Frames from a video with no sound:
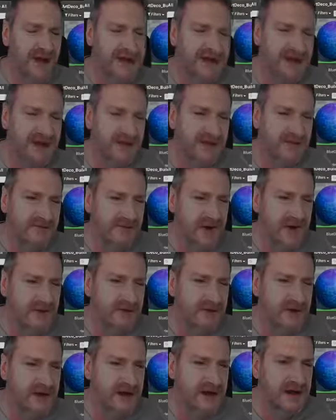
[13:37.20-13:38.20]
things like
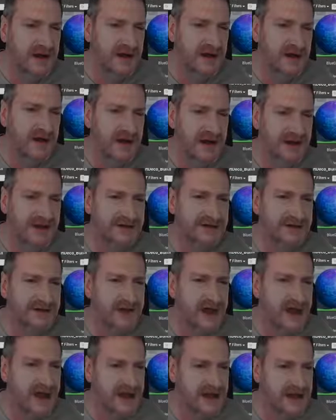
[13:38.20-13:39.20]
fabric and
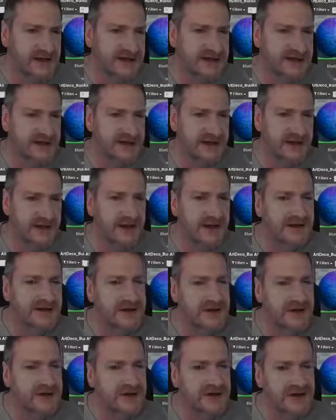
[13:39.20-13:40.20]
glass, I
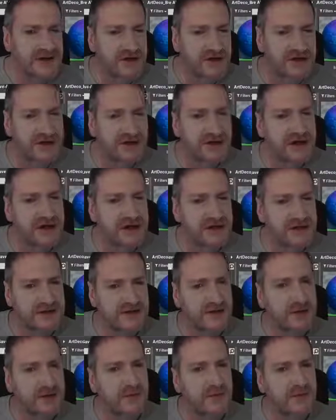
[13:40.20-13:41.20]
don't usually
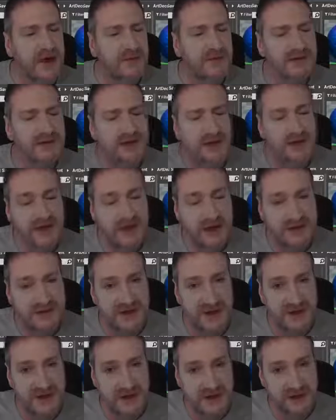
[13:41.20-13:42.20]
use a normal map.
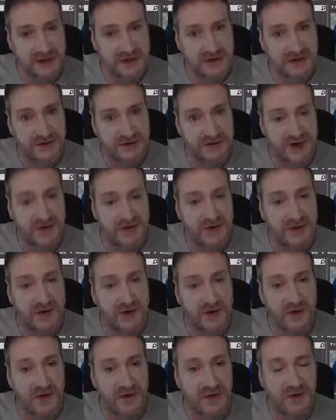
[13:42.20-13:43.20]
Sometimes I do, so I'm
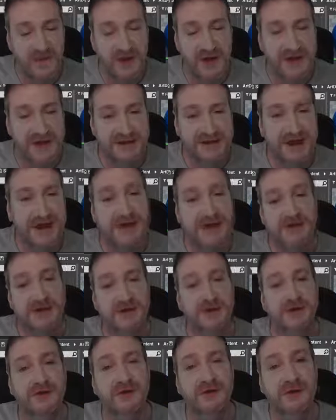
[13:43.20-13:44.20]
not going to say I
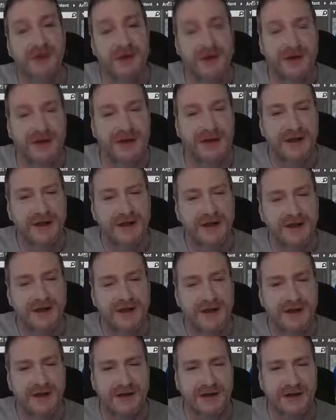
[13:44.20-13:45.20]
never do.
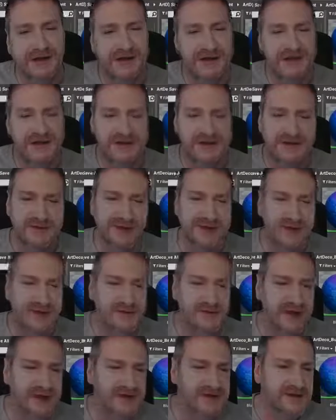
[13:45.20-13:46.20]
It just
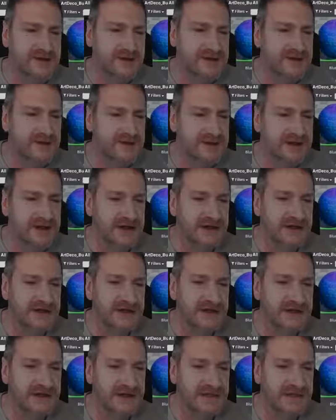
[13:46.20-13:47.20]
really depends on the
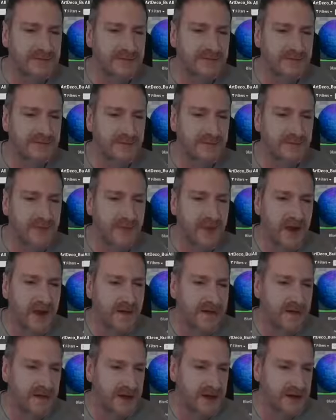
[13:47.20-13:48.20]
object.
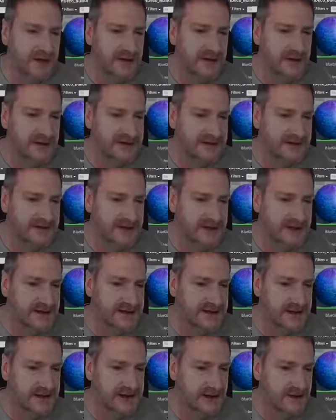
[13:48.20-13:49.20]
But let's
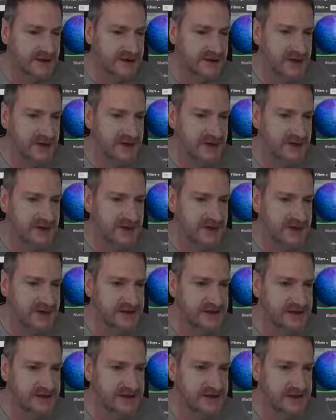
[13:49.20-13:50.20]
set up
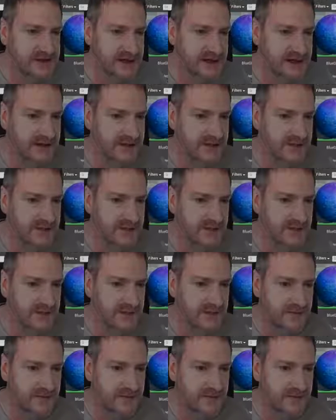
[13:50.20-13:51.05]
translucency here.